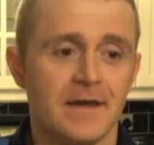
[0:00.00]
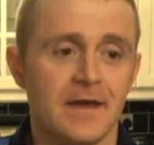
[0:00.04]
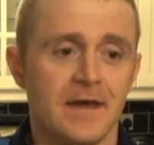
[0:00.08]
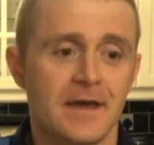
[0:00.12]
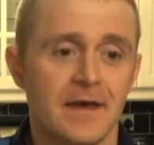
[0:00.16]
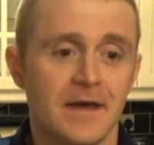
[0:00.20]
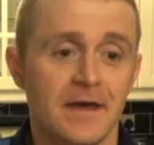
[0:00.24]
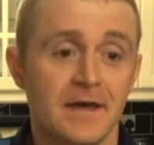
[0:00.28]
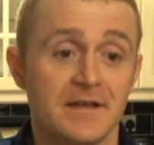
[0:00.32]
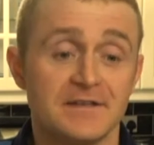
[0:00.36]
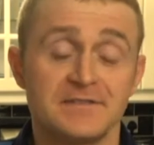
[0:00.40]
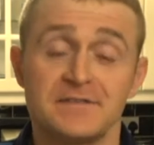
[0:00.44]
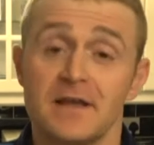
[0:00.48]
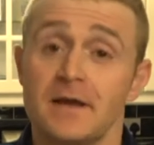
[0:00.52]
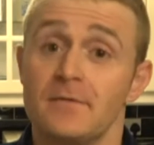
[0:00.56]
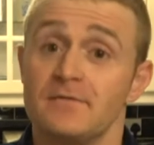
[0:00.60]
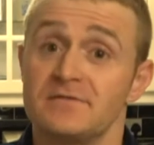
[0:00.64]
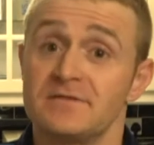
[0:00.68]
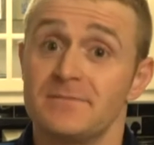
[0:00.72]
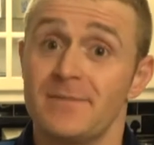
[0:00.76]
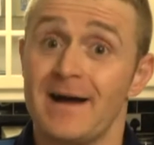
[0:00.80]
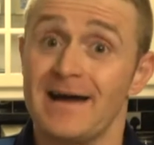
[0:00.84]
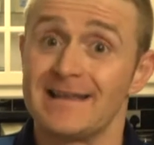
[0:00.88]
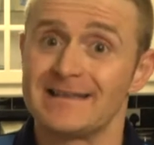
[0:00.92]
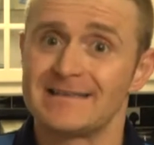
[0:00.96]
Uh, so it was
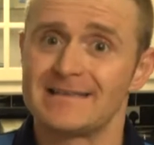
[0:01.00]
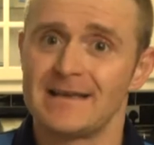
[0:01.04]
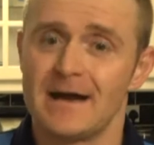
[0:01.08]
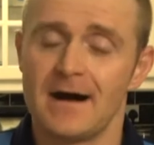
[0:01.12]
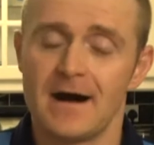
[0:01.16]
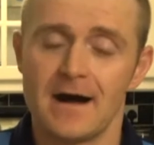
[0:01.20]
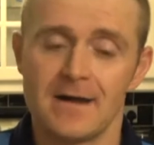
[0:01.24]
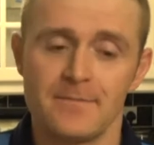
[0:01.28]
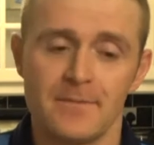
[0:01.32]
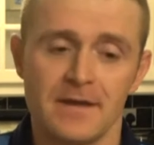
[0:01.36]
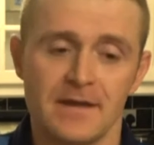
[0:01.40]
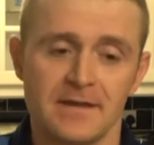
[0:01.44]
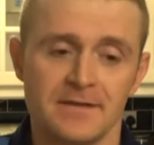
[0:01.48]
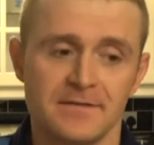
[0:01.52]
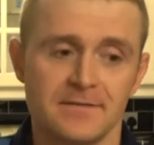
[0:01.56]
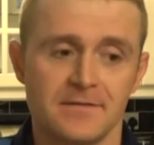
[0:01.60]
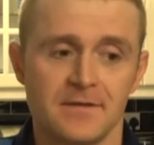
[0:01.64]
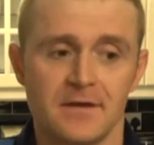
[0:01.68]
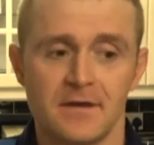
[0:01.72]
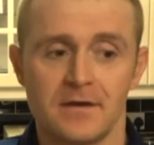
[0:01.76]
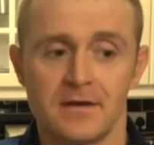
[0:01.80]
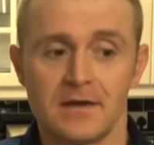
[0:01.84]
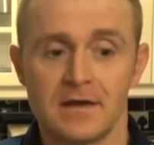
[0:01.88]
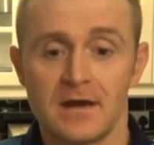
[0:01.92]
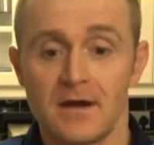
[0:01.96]
about timing.
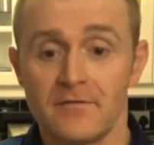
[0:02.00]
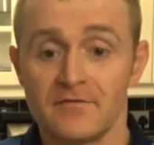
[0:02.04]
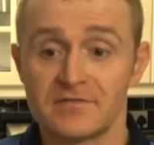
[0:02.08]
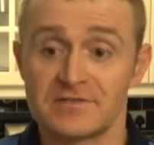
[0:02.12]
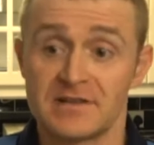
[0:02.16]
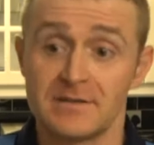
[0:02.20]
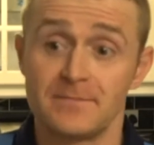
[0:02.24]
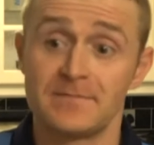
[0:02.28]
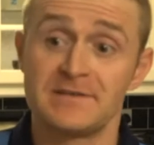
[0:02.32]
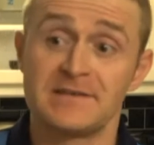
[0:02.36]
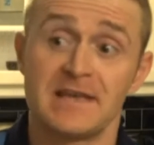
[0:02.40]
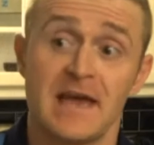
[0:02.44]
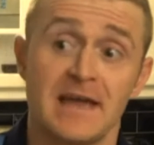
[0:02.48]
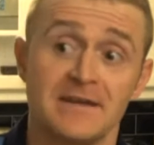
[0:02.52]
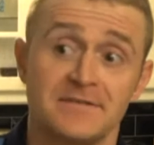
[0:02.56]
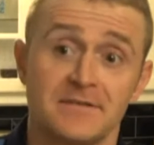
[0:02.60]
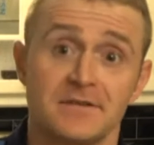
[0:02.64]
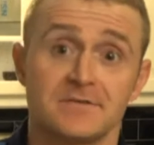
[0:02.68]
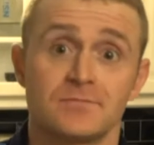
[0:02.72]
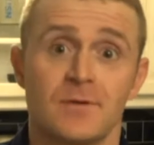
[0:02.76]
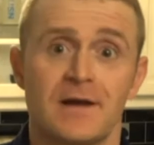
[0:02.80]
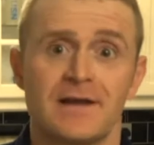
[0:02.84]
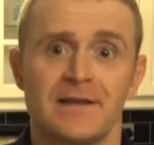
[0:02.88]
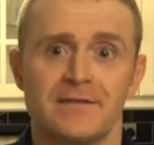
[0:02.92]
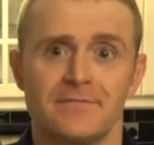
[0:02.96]
Uh, obviously,
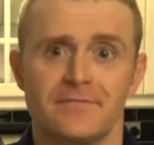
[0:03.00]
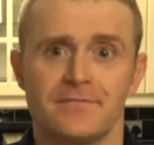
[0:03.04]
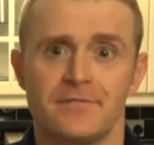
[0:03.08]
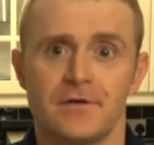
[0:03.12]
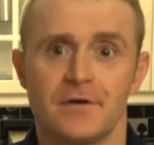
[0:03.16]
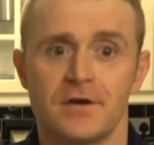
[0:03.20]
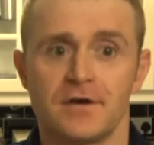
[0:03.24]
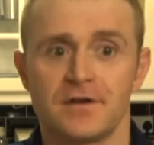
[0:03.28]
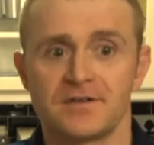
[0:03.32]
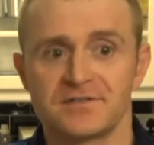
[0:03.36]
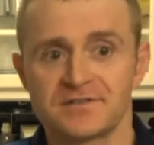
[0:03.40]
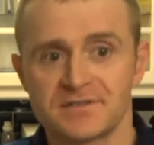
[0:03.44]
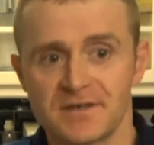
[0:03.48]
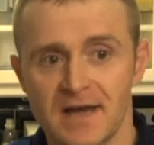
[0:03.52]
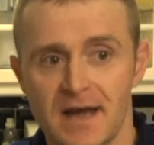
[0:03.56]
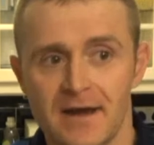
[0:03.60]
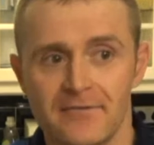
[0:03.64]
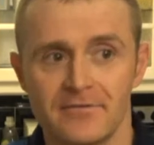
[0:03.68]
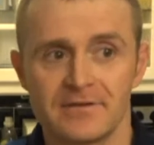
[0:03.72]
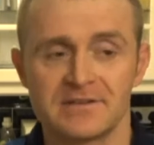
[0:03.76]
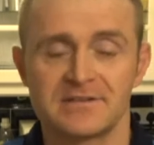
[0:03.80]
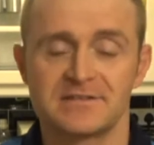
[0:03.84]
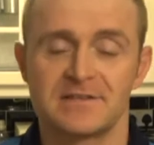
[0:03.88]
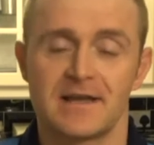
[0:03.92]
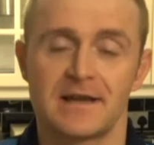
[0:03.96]
potatoes went in first,
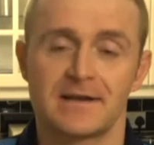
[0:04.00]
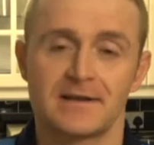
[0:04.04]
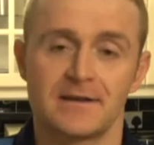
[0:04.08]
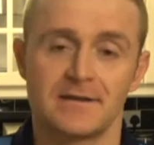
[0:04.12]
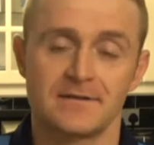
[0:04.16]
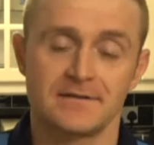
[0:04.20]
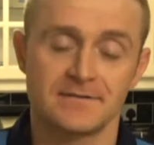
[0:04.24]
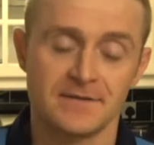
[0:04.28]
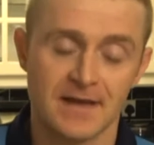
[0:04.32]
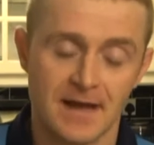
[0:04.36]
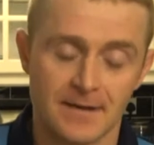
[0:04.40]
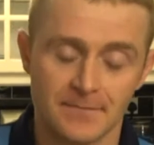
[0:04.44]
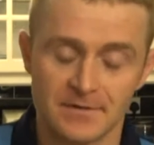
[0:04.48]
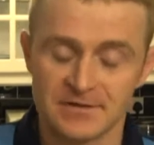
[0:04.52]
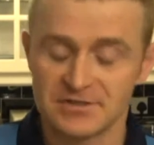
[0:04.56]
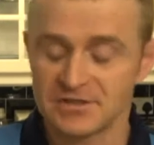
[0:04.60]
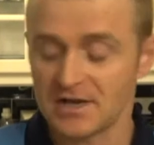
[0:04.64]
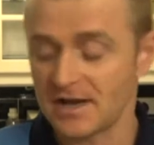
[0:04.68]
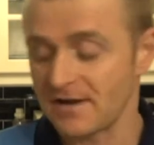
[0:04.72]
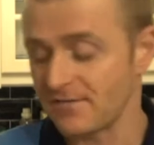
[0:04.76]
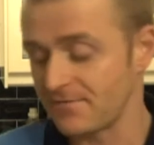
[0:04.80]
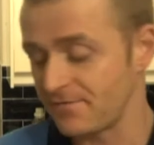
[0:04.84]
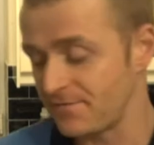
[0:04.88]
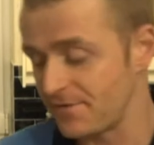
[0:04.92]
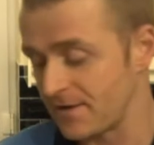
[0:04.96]
carrots second, cabbage
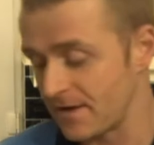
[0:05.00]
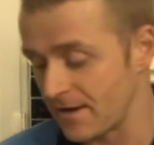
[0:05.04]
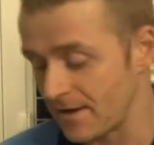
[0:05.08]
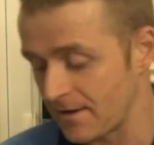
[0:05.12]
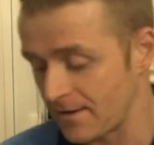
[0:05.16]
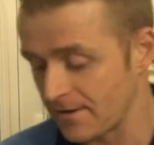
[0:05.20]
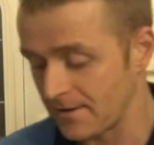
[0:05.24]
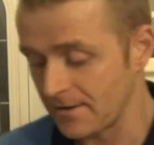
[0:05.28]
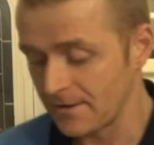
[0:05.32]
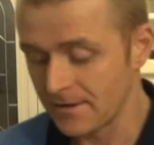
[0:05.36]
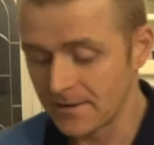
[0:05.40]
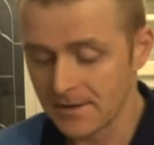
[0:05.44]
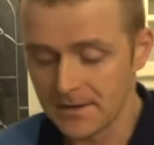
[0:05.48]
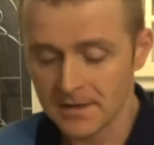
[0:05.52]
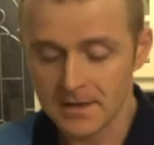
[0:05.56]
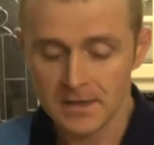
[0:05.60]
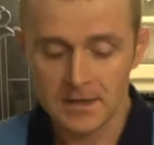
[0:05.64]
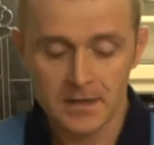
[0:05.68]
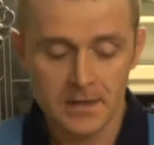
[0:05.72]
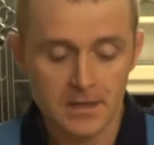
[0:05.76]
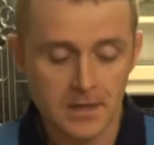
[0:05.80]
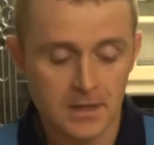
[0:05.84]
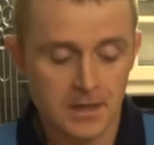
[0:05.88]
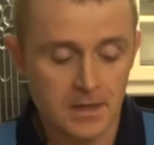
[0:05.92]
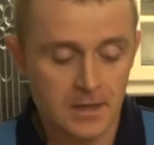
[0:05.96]
after.
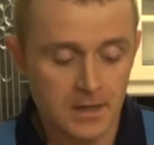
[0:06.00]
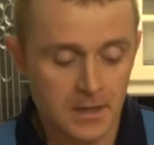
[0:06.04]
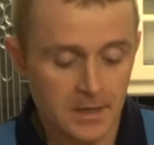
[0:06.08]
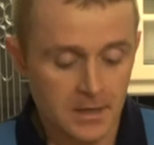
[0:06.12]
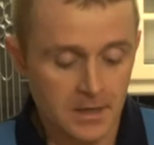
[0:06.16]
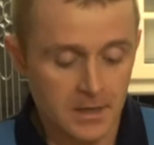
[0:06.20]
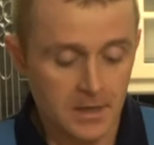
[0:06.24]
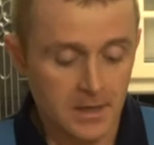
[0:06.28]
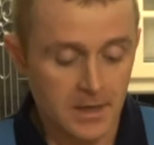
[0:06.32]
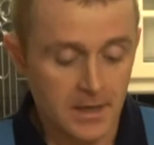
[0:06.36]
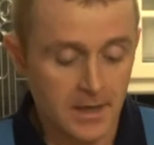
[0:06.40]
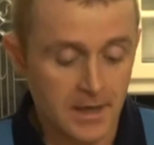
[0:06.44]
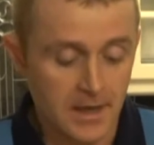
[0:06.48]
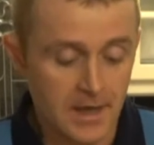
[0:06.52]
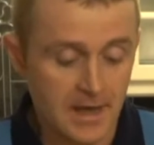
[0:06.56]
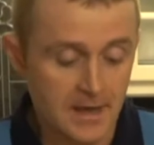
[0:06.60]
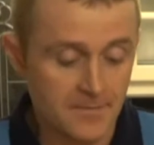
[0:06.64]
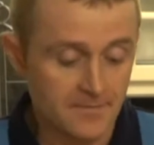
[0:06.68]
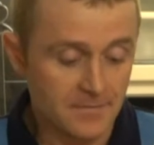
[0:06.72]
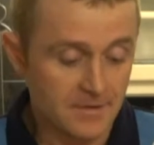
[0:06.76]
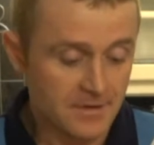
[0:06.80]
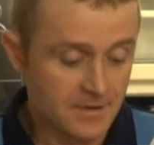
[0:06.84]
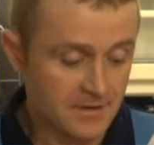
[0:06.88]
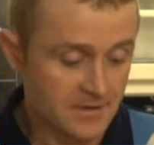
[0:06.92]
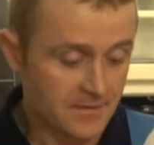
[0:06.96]

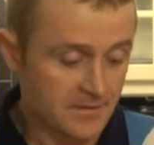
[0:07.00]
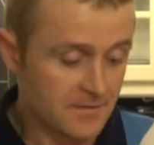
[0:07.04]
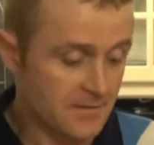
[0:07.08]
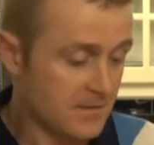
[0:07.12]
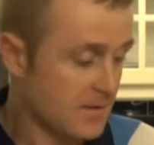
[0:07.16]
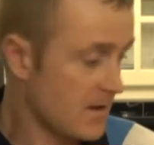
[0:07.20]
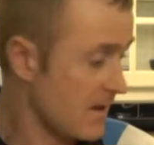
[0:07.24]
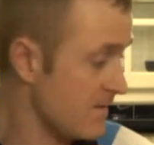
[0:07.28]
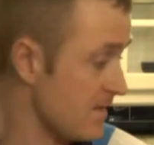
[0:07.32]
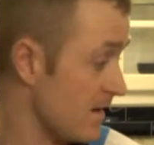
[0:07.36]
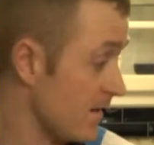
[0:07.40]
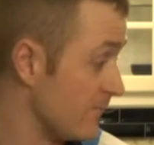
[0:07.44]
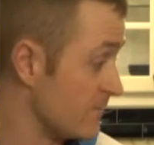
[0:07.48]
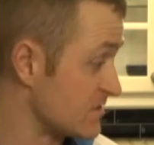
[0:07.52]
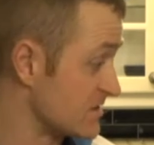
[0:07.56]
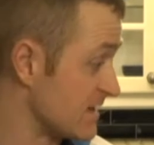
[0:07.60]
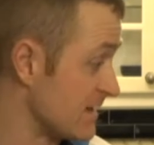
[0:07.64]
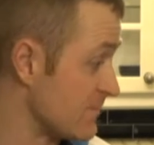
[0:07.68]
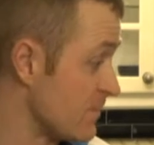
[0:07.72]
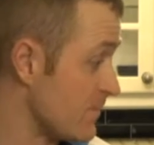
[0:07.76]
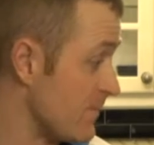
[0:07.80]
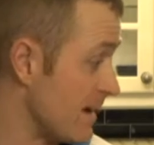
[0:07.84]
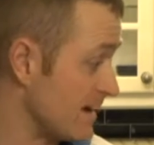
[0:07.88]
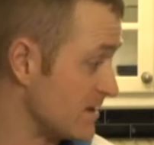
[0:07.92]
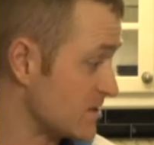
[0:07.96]
Um, And then obviously
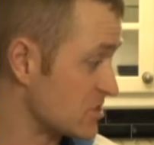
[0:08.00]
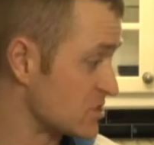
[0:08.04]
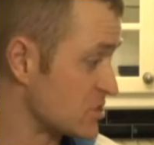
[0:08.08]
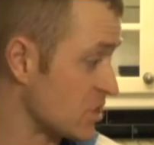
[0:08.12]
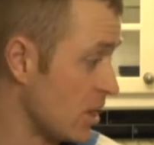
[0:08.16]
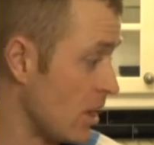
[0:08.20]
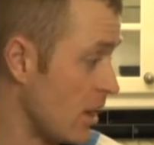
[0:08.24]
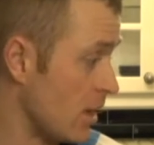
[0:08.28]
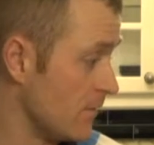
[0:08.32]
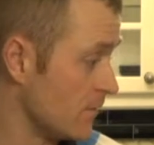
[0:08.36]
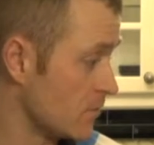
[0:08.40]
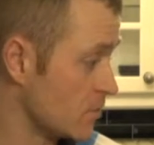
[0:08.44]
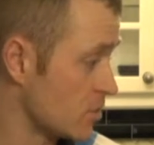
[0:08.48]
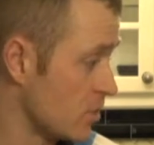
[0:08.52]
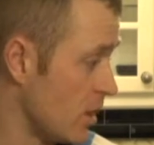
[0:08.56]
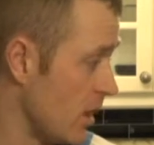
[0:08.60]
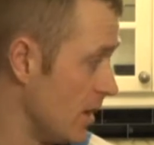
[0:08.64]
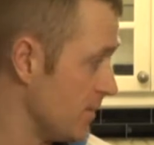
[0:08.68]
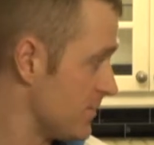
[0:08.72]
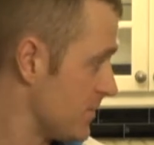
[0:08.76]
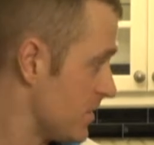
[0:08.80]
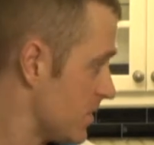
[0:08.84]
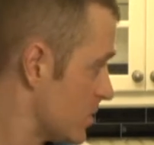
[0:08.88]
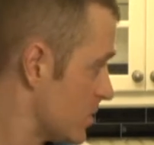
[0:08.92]
we made a start on the cod.